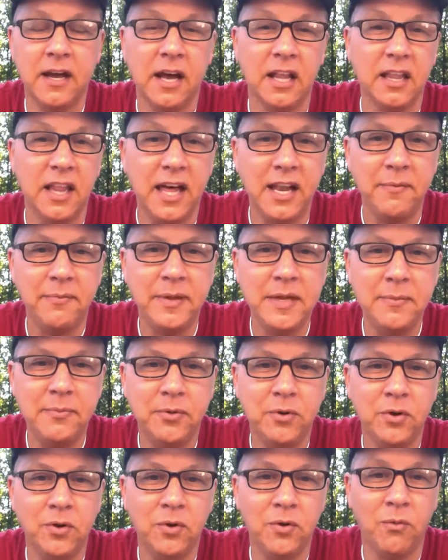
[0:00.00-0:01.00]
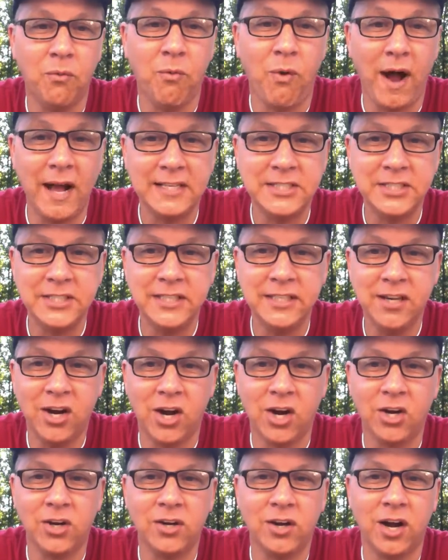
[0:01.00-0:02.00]
a lot of people watching
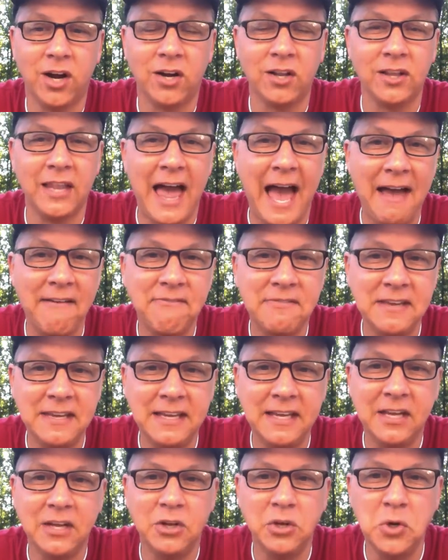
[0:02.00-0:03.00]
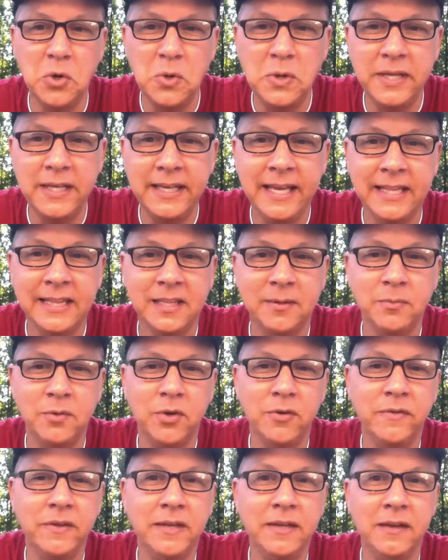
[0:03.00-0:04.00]
are, are laughing and hooting at the
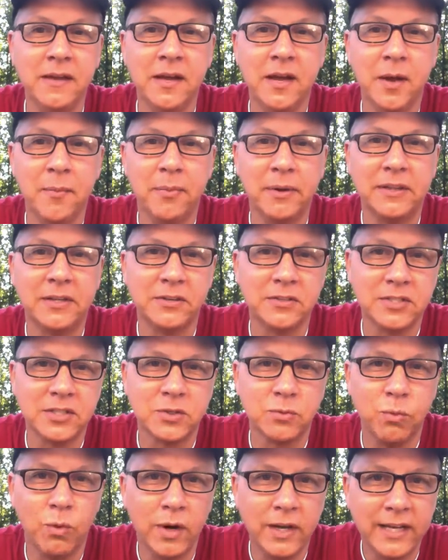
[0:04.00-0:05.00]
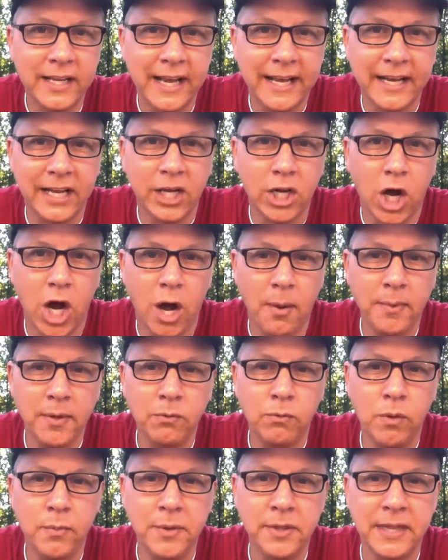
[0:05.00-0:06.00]
movie, but there's this one kind of
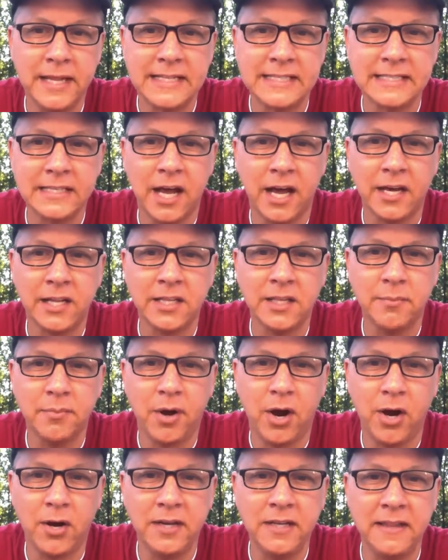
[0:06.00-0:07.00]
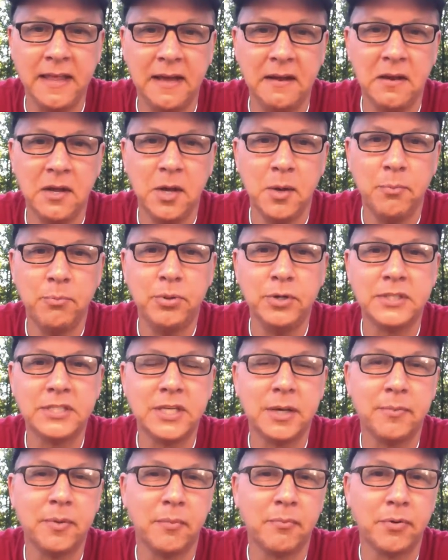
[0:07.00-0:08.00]
common woman that's not in the party that puts
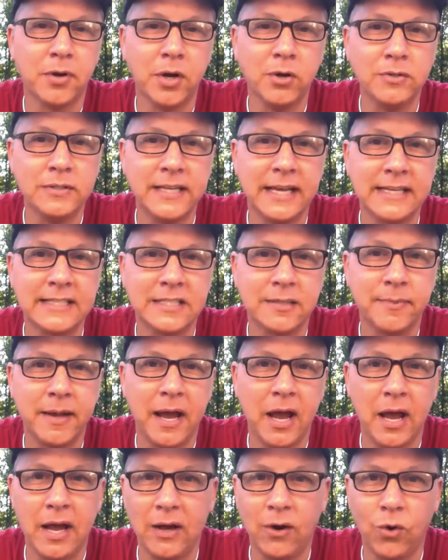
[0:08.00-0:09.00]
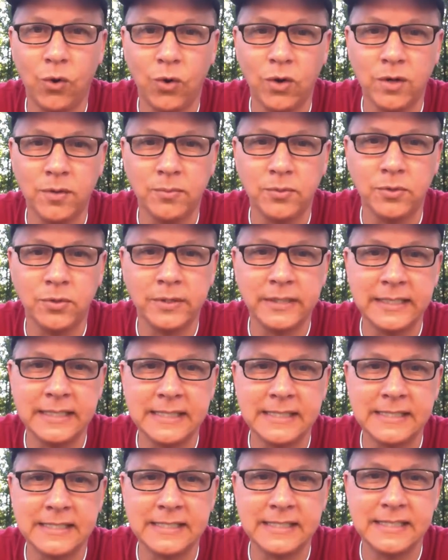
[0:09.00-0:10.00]
up a protest about how horrible it
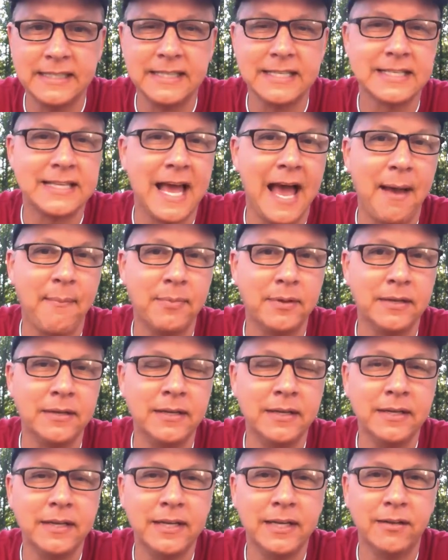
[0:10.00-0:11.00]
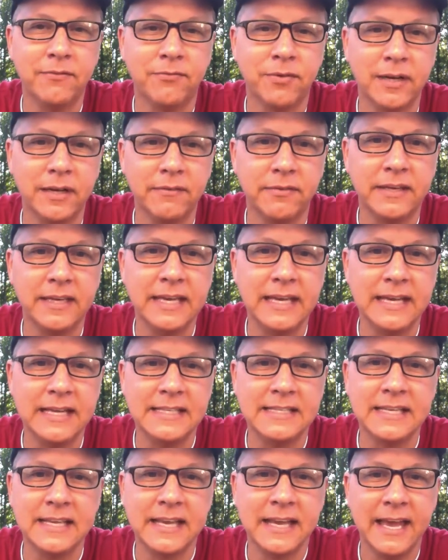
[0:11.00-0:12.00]
is to see this happen in front of
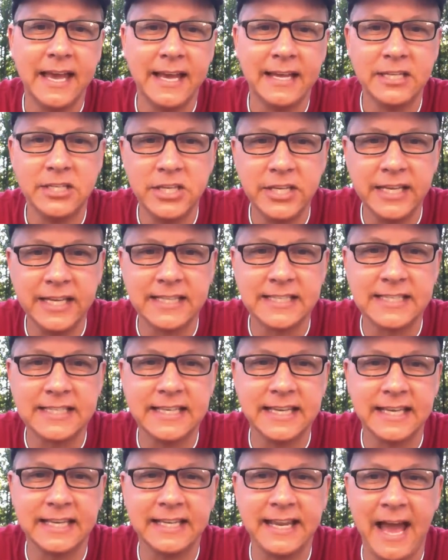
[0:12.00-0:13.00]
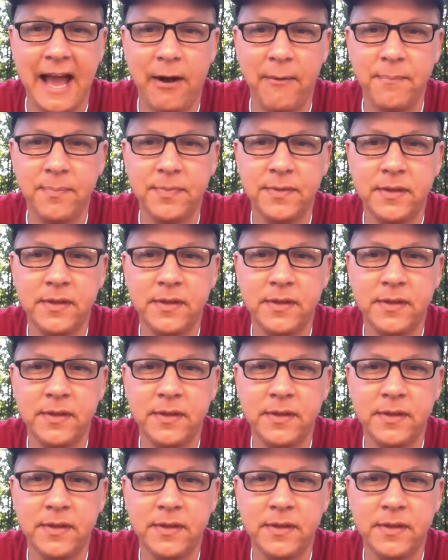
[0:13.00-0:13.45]
kids, and she gets kicked out.